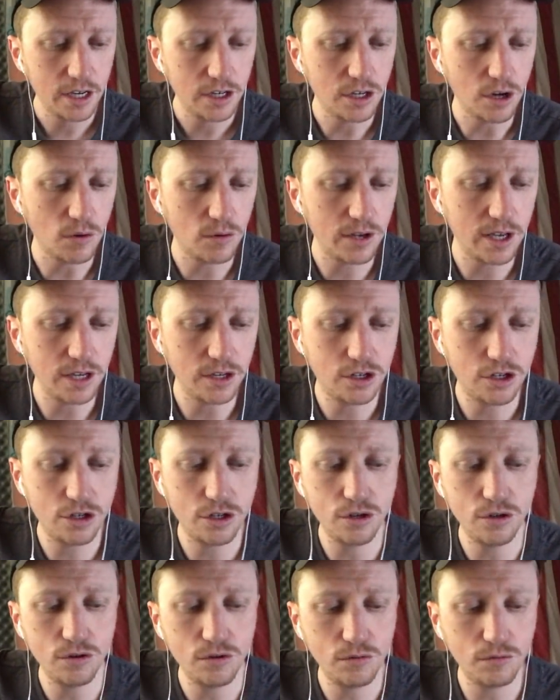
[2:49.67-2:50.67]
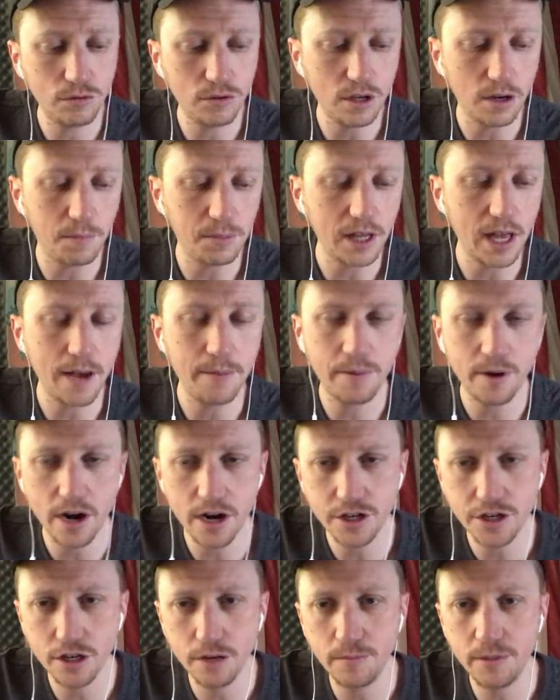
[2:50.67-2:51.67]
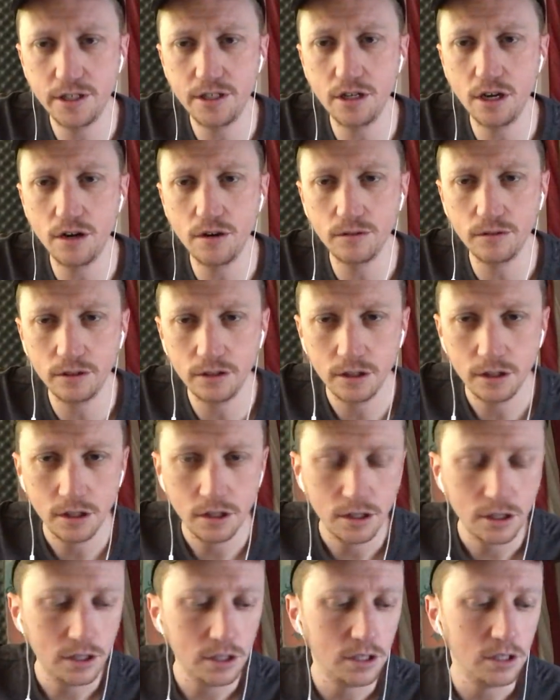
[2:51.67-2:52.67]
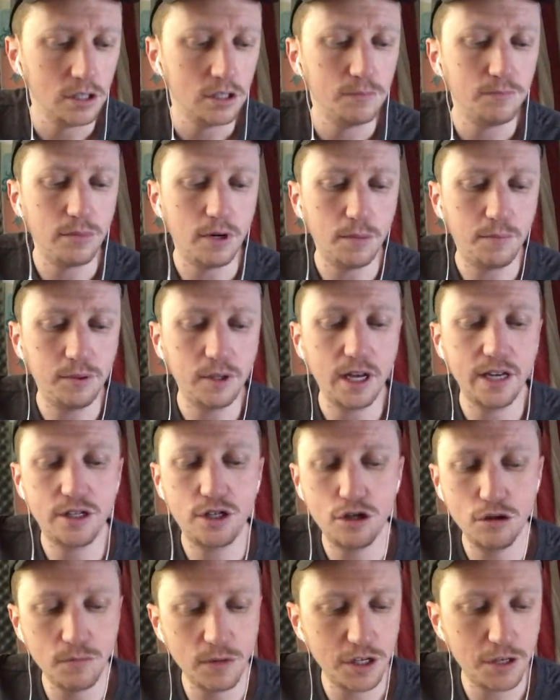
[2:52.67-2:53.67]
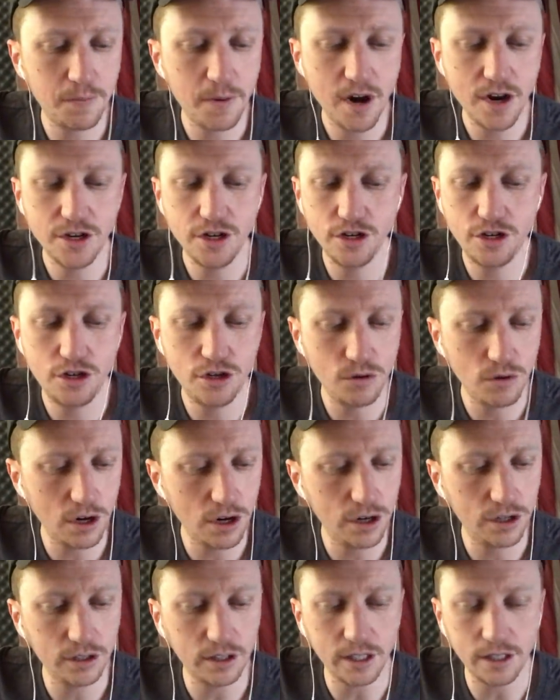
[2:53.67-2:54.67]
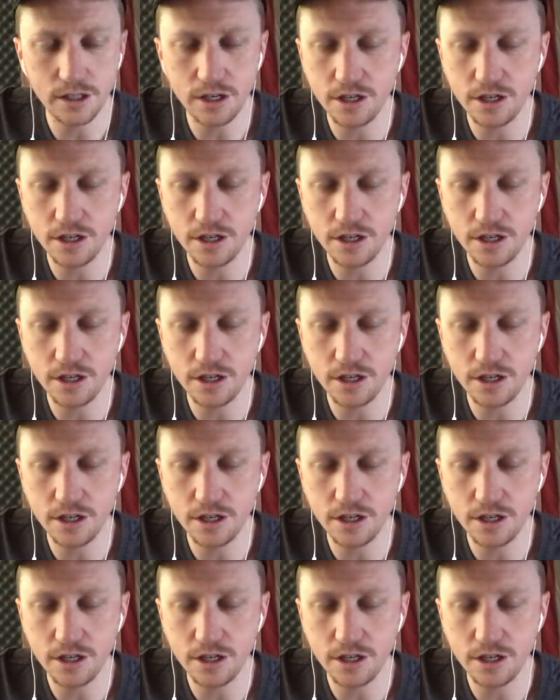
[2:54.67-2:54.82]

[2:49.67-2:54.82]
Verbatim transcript: Don't get too, apply pressure, but don't apply too much pressure too early.